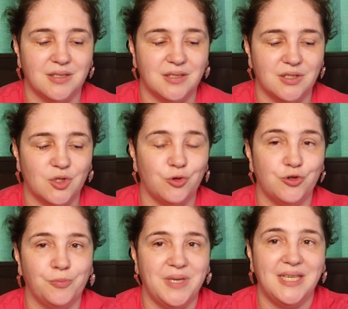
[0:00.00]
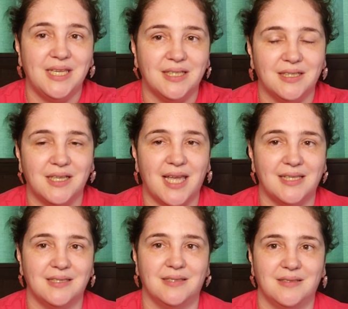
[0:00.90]
social media
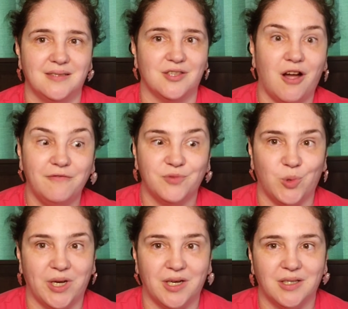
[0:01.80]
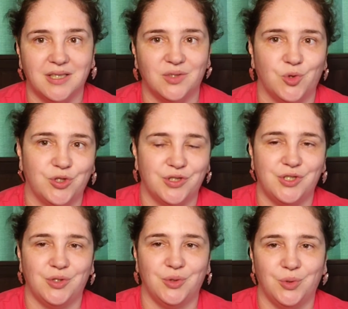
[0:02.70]
and software in order
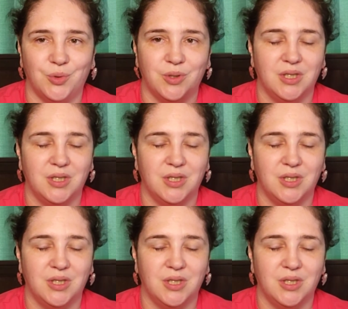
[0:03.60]
to